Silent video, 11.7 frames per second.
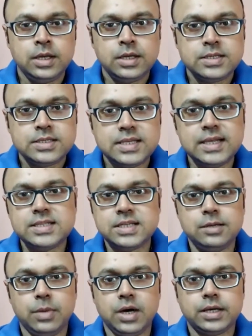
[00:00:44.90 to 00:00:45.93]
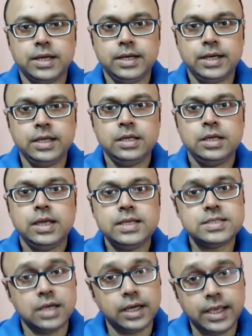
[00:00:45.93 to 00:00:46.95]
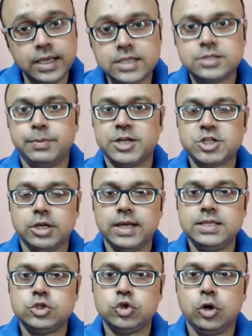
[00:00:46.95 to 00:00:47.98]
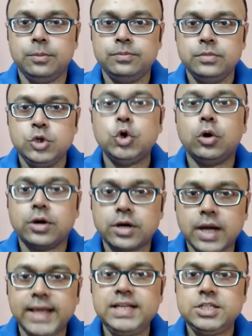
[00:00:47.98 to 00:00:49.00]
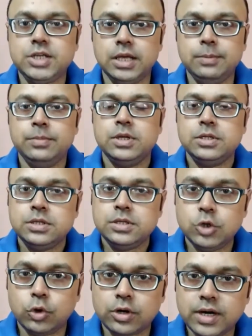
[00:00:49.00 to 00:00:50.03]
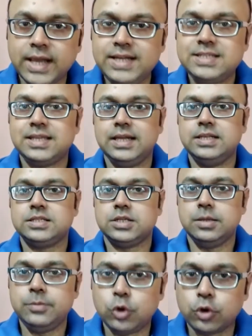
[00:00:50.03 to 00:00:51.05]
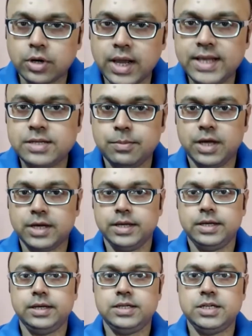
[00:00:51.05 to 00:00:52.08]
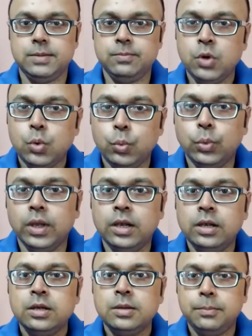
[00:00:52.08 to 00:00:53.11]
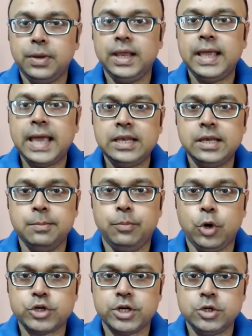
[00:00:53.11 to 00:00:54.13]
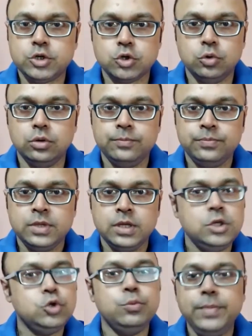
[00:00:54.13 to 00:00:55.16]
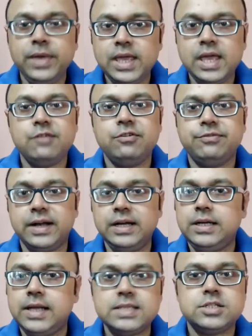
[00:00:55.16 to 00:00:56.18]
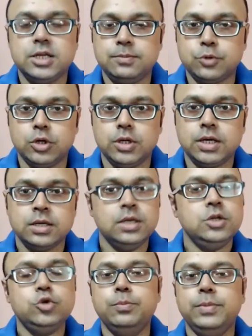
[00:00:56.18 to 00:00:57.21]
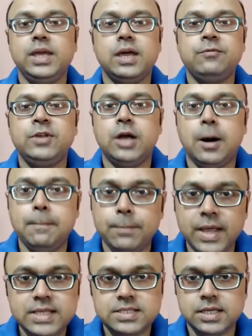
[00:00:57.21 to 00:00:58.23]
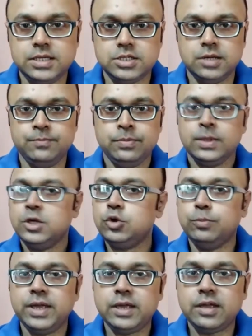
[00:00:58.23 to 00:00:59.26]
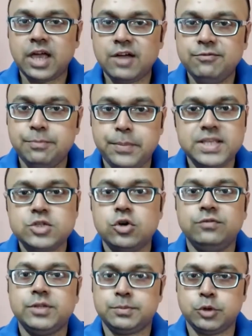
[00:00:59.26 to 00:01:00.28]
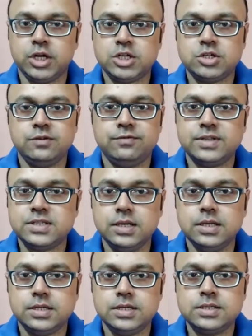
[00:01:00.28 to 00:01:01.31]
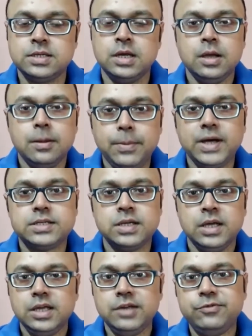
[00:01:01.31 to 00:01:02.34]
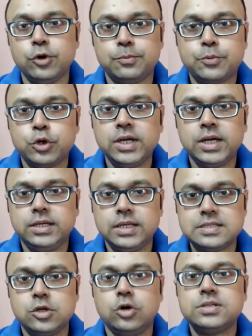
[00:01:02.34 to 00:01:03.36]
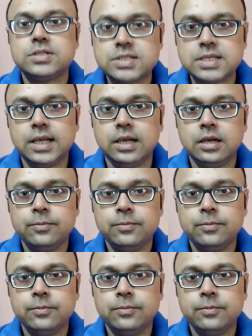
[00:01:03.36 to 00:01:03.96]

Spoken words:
sales and marketing is again a specialized job. Your right team, your right sales team, your right marketing team will play an important role. You may have a fantastic product, you may have an amazing team, you may have best of the production facilities, but if your product does not sell,